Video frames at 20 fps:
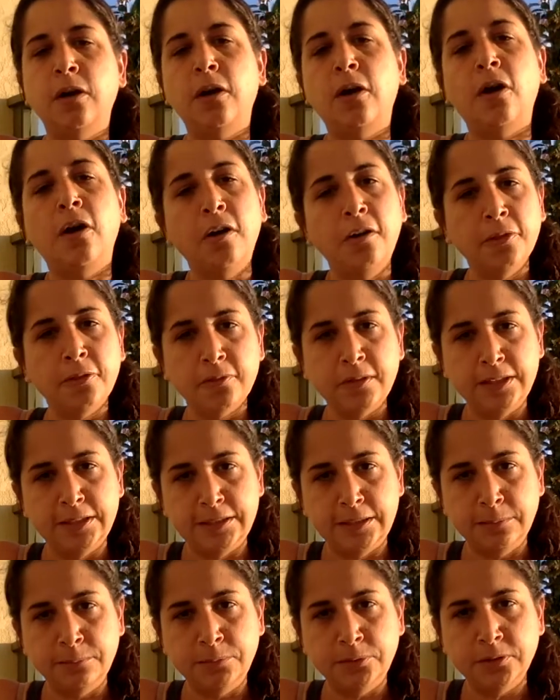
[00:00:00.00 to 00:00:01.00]
all three
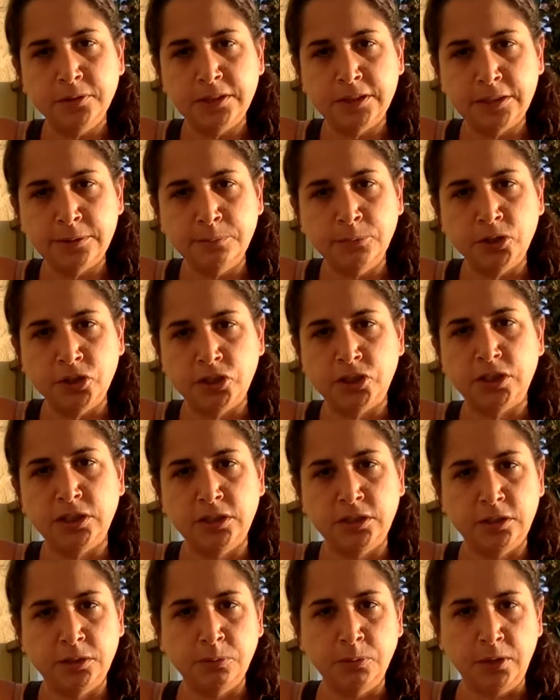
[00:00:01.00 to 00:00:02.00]
symbols smushed
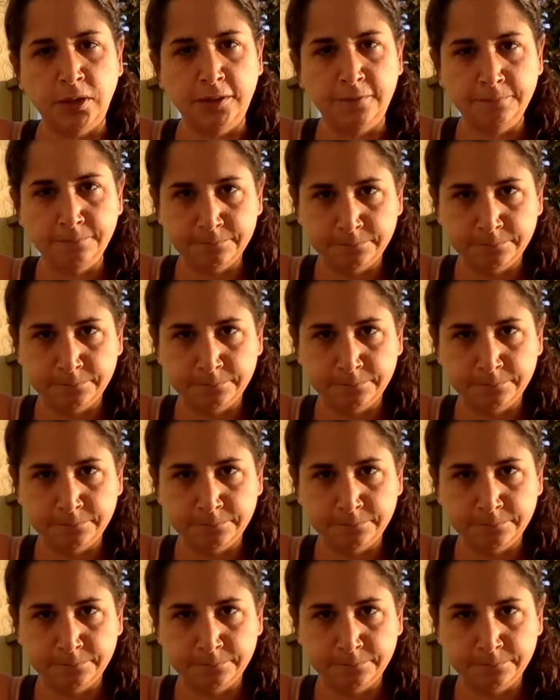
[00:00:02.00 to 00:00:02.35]
into one.